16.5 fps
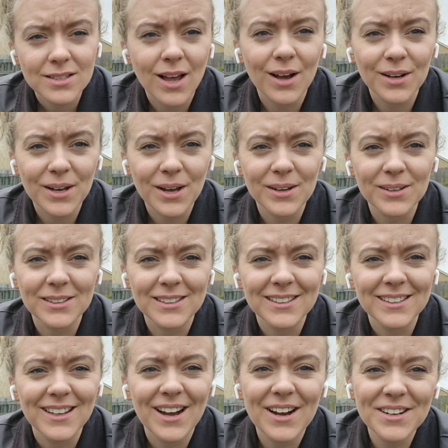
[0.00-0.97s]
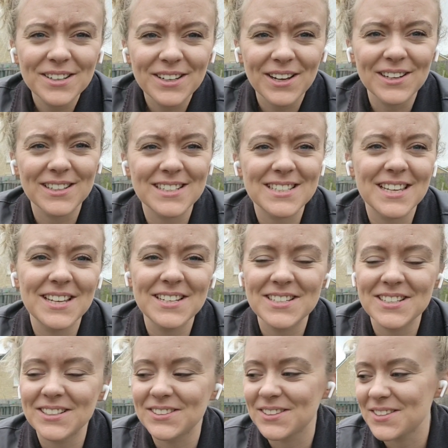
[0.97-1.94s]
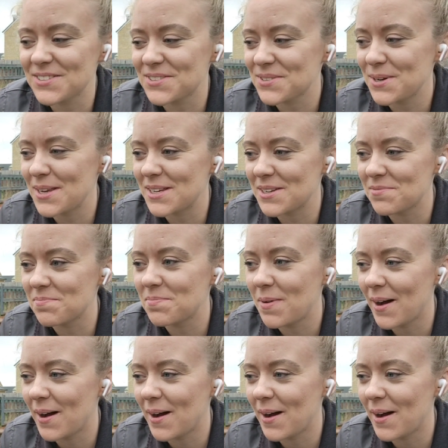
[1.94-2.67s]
hard going to keep doing all this weeding,